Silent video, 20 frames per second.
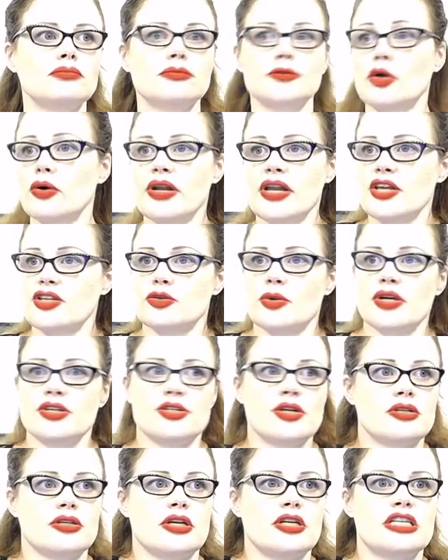Go ahead and ask
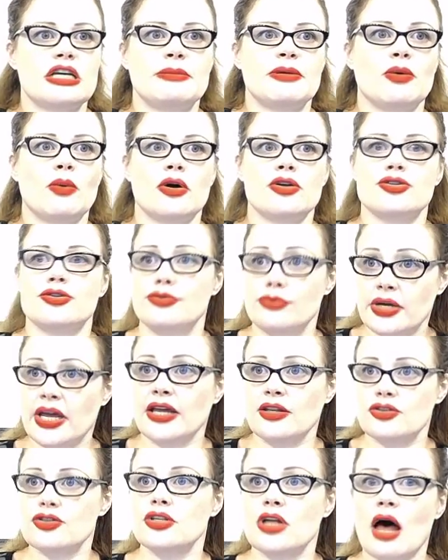questions anytime you want to. You
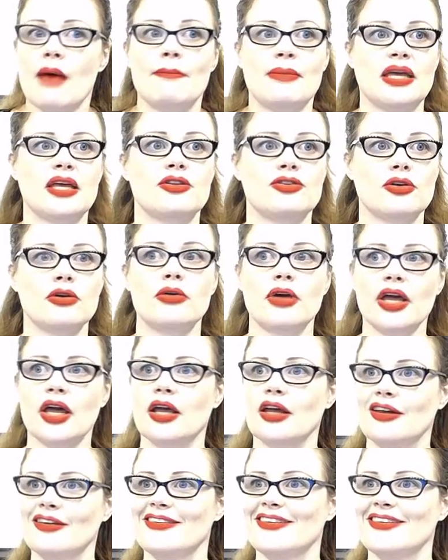can't stop me. It's okay.